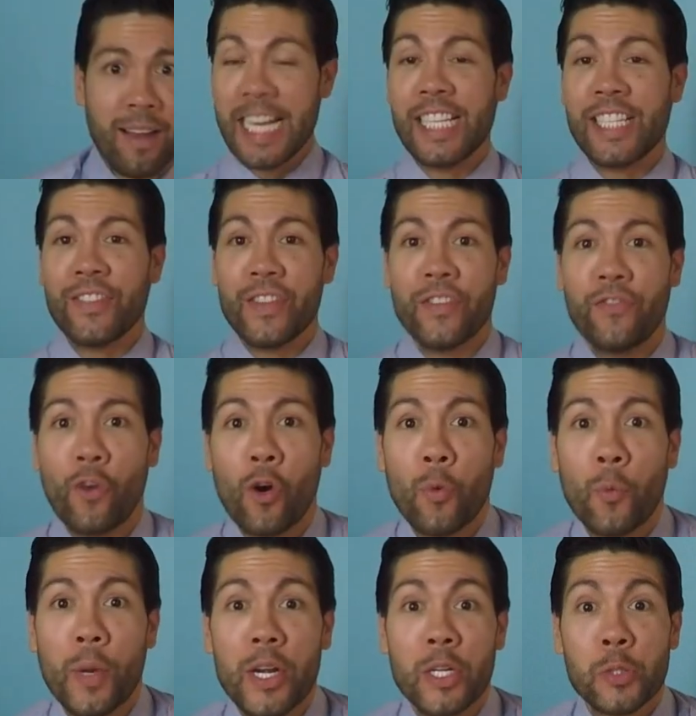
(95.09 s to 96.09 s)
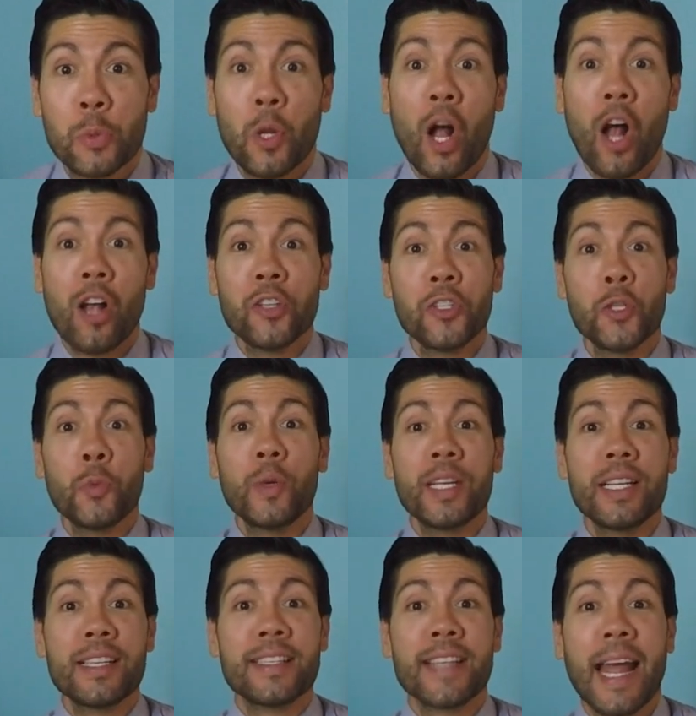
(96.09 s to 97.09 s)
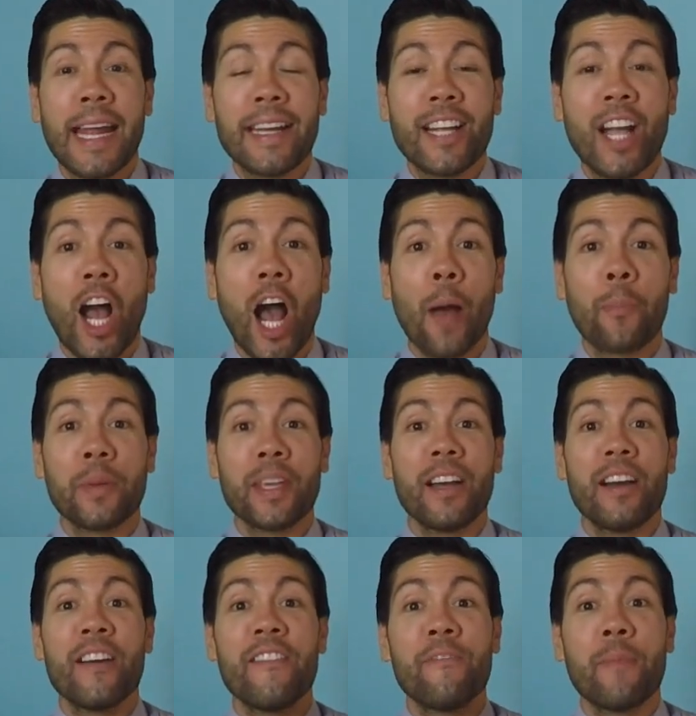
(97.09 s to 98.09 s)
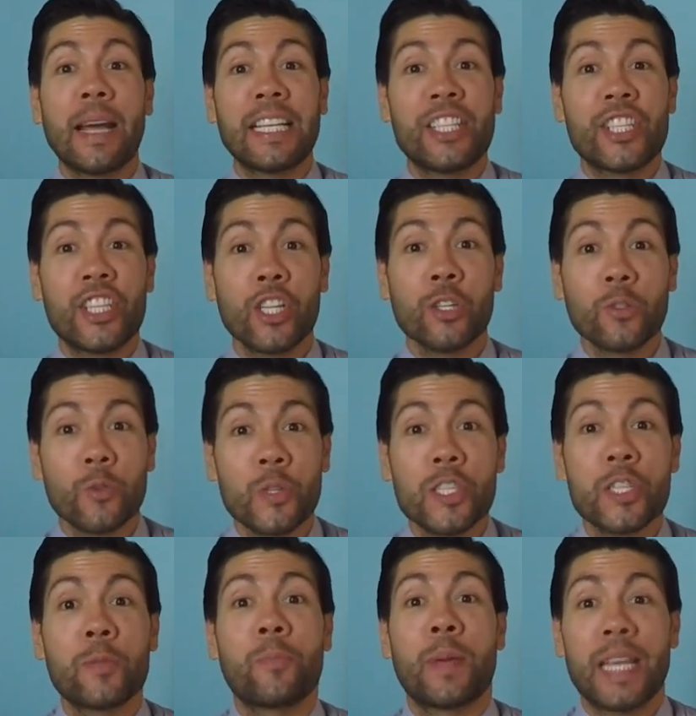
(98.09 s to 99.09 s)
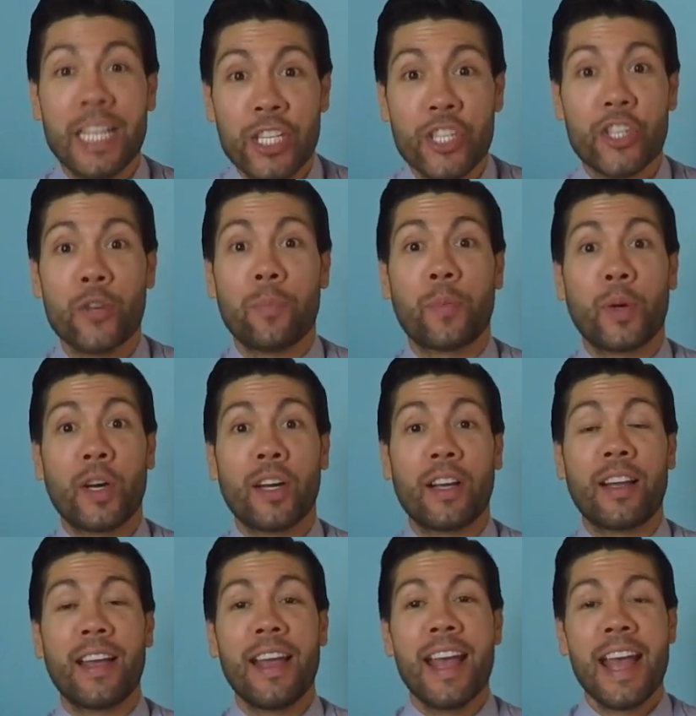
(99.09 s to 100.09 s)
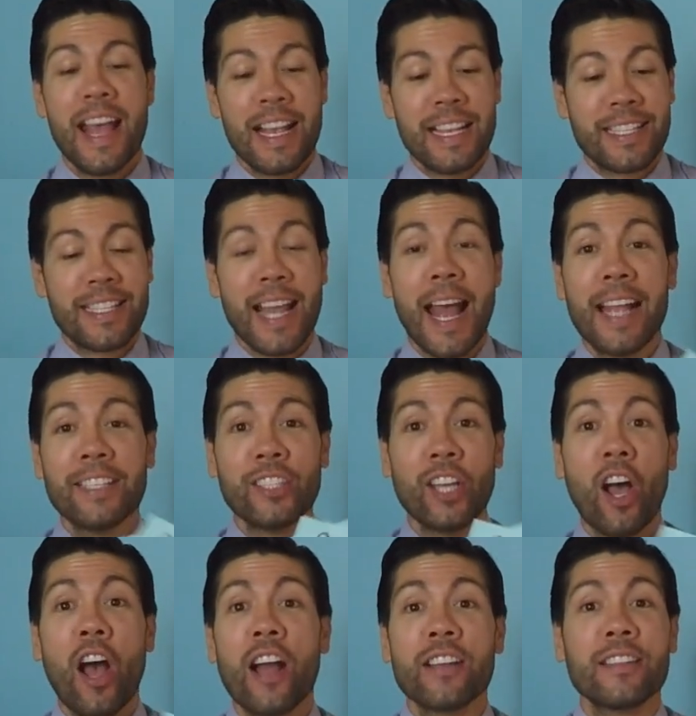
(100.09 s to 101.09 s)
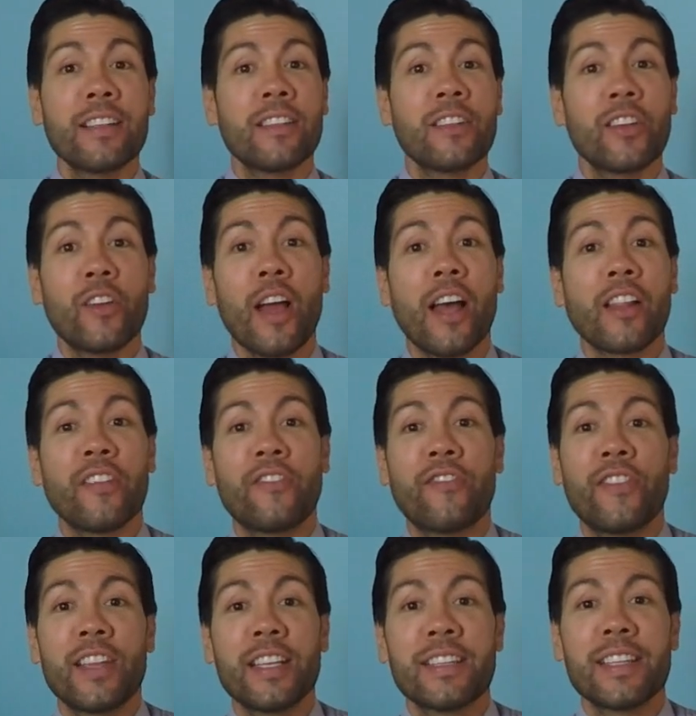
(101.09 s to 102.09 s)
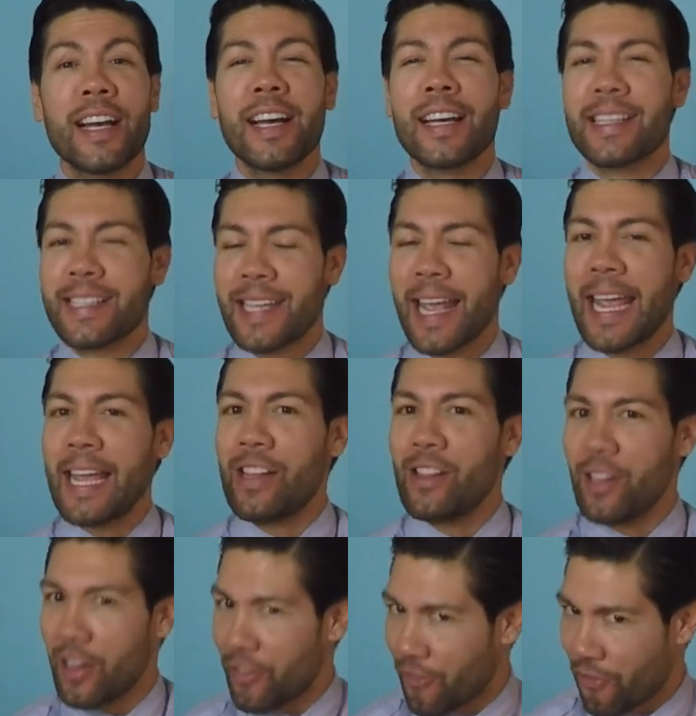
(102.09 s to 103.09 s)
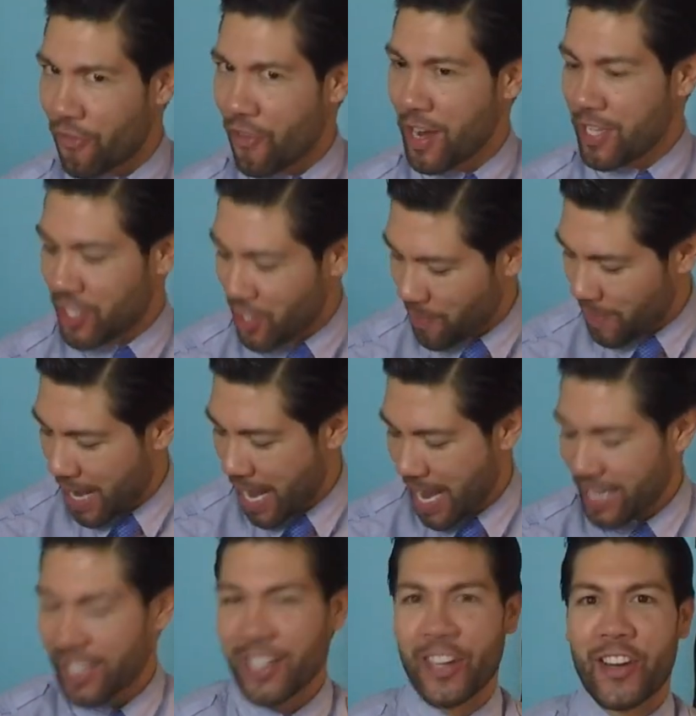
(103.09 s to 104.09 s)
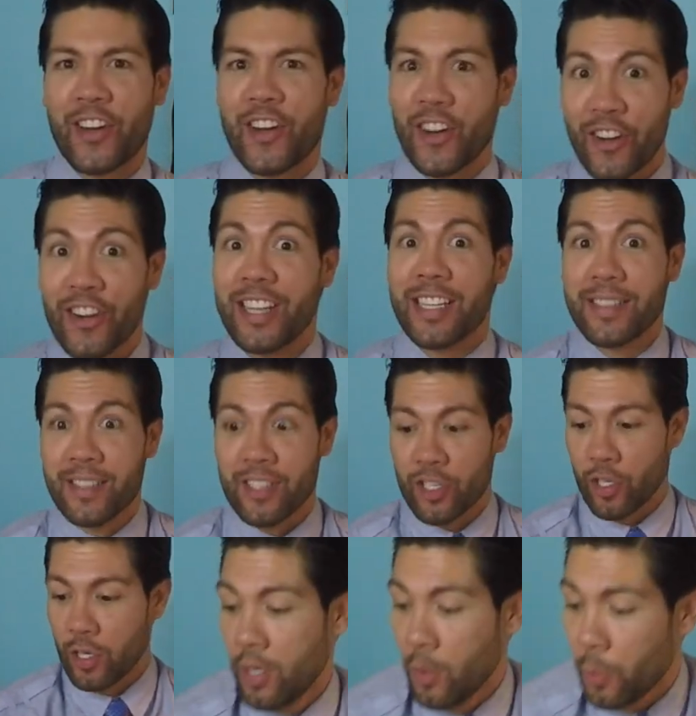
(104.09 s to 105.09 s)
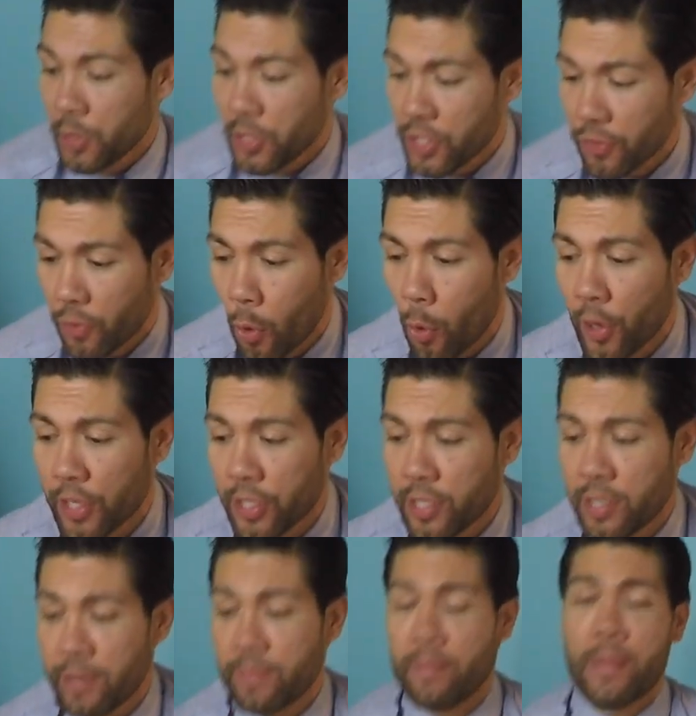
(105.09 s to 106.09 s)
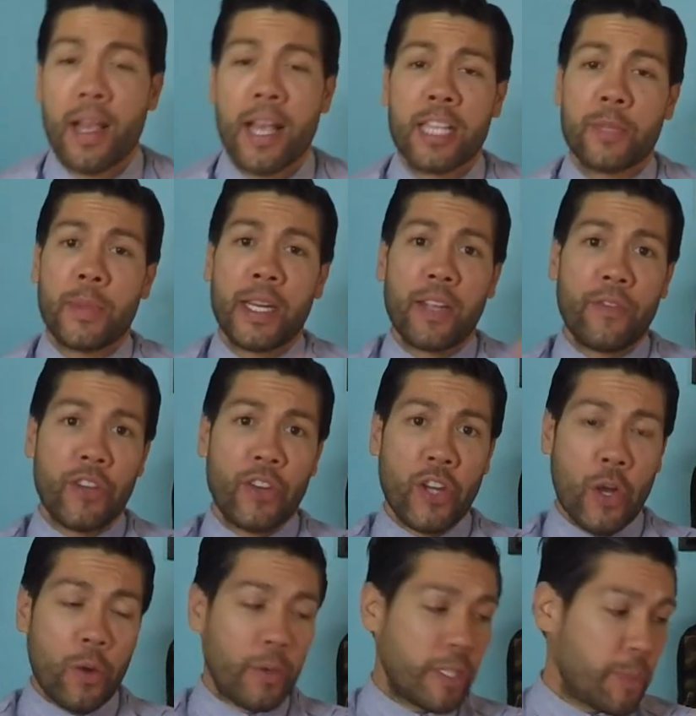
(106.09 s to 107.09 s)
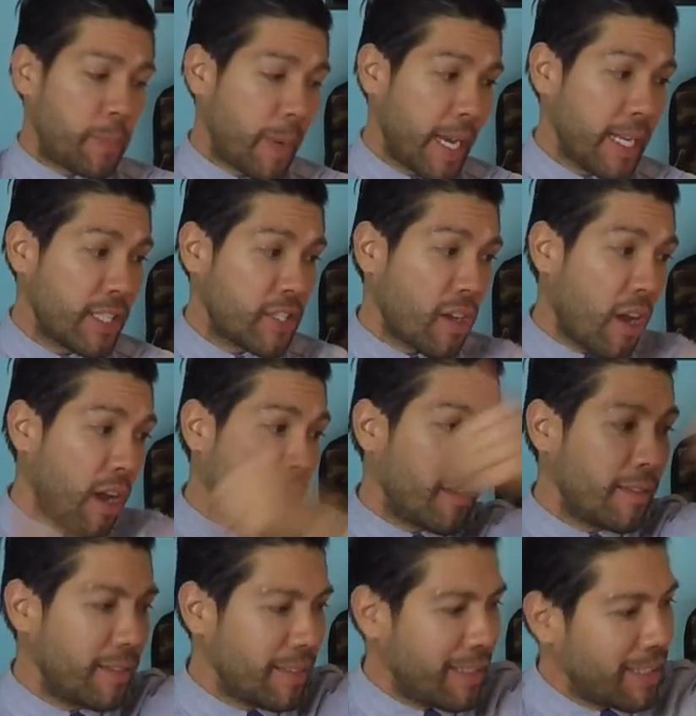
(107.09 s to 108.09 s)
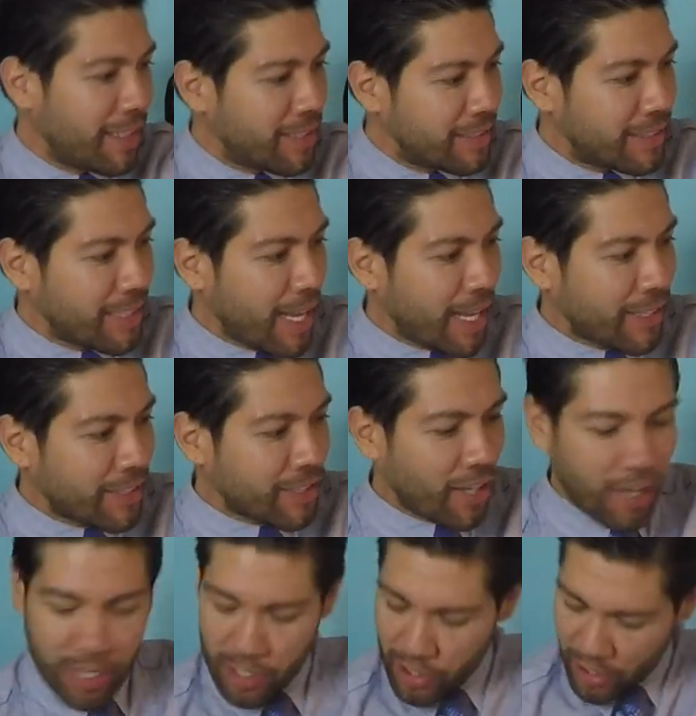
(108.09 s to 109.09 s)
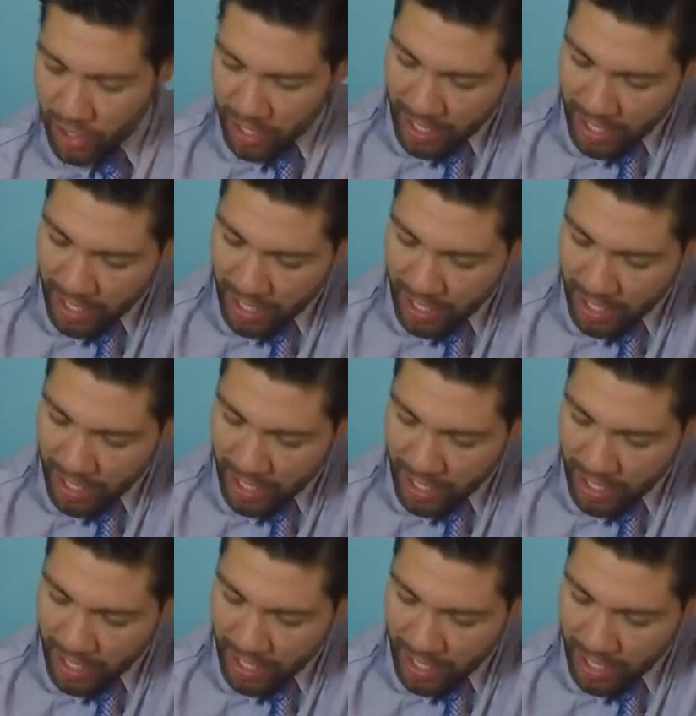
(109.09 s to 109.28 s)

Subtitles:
Each of the four winners will also win a signed copy of my children's picture book, Santosh the Little Elephant, A Tale of Friendship and Courage, which of course, as many of you know, is based on Santosh.